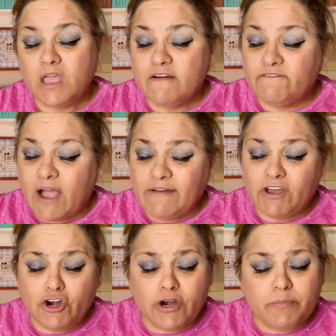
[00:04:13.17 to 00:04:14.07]

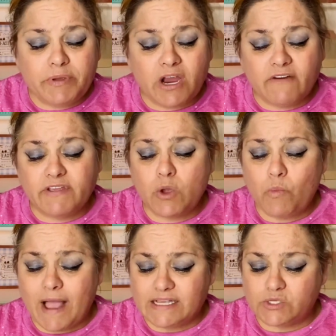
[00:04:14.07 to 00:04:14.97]
500 PRV
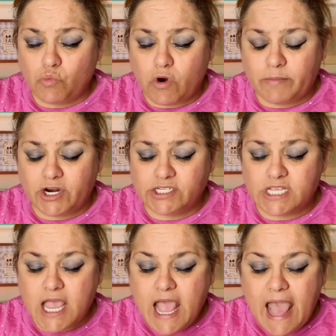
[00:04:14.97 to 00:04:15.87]
wax and warmers.
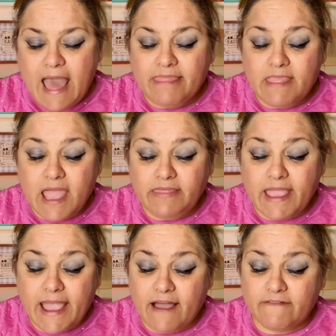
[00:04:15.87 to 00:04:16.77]
And then they
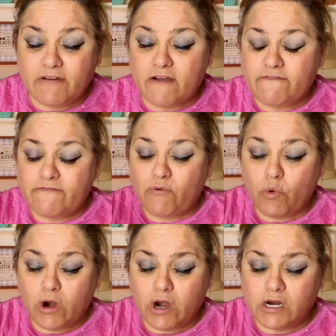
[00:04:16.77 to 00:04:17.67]
have
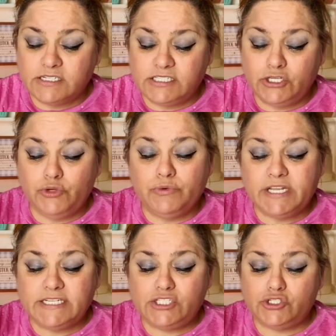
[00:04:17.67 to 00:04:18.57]
four, you
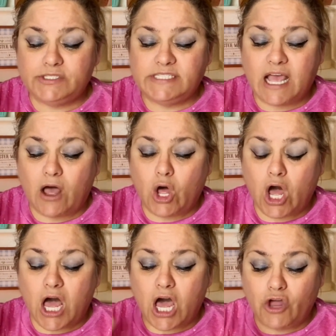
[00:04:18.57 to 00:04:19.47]
need to sell
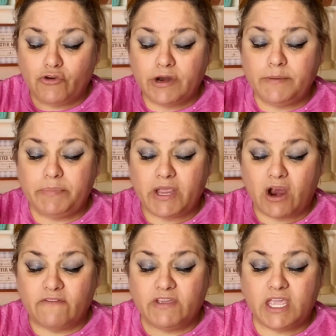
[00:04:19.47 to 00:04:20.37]
100
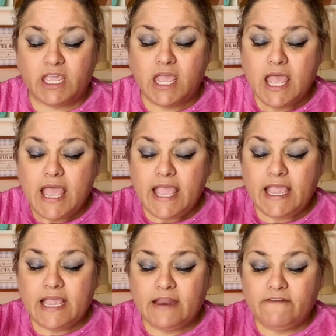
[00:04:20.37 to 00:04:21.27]
PRV
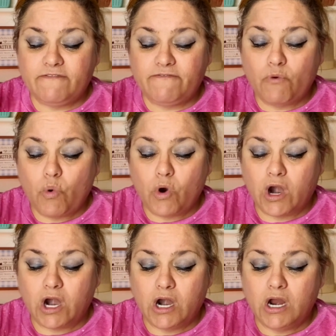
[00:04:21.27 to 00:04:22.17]
in
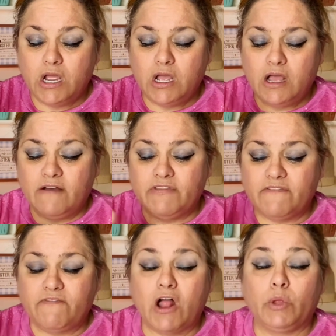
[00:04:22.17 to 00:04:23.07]
four of the
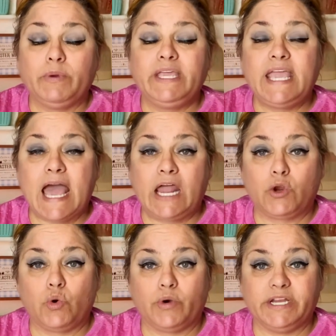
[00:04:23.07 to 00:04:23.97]
following
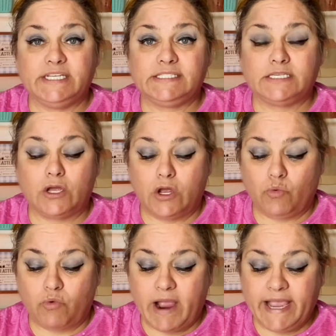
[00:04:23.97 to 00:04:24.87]
categories,
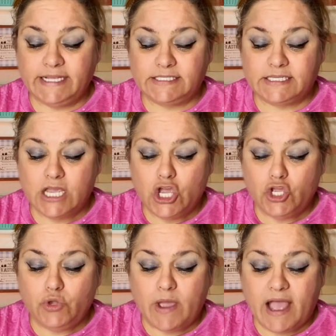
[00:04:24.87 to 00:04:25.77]
right?
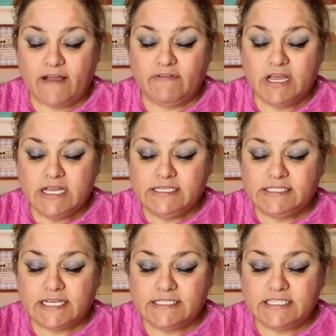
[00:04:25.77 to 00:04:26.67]
You have
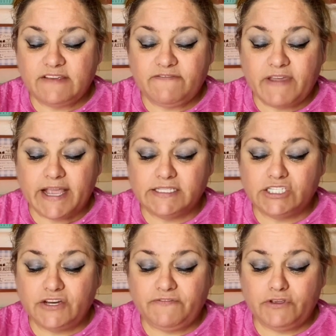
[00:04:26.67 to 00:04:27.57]
Scentsy fans
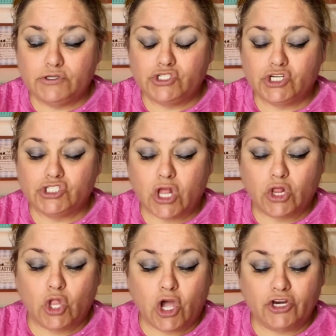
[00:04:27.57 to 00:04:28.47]
and diffusers,
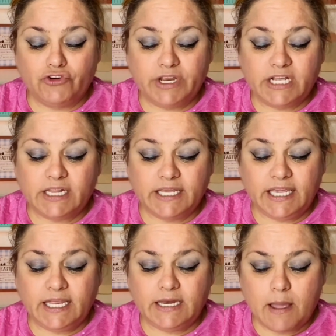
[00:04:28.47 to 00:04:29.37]
laundry,
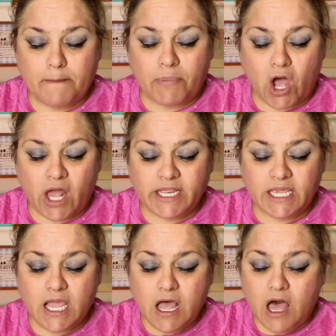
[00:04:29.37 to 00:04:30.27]
clean,
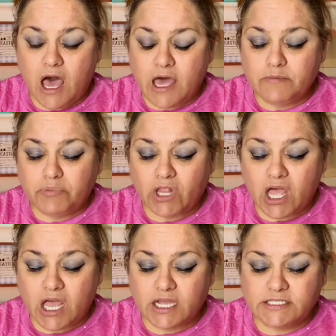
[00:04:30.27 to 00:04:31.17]
body,
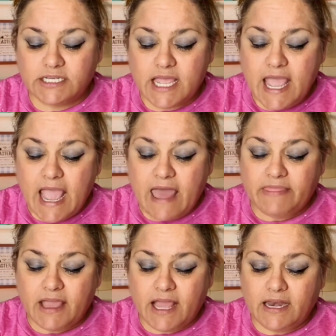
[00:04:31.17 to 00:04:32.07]
unplugged. And
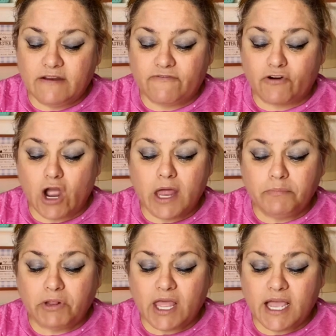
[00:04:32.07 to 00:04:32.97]
then for
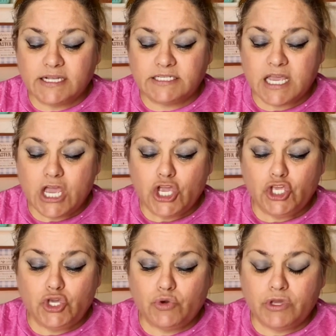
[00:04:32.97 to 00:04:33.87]
unplugged,
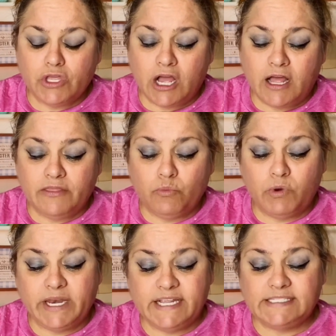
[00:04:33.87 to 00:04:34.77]
you uh,
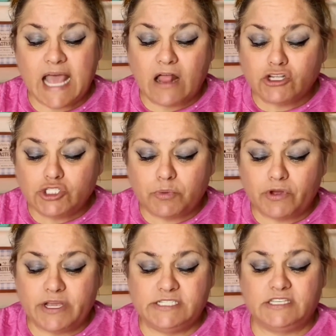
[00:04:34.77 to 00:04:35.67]
what is eligible
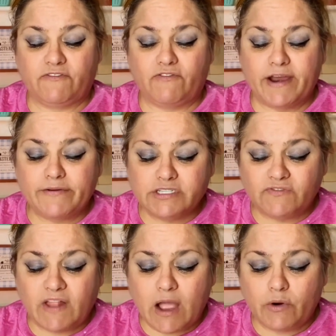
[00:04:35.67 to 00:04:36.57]
is the fragrance
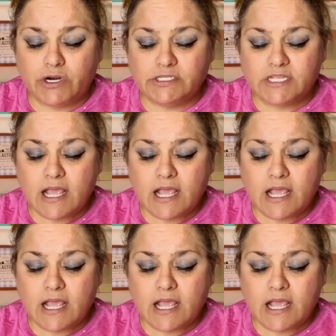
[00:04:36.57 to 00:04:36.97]
flowers,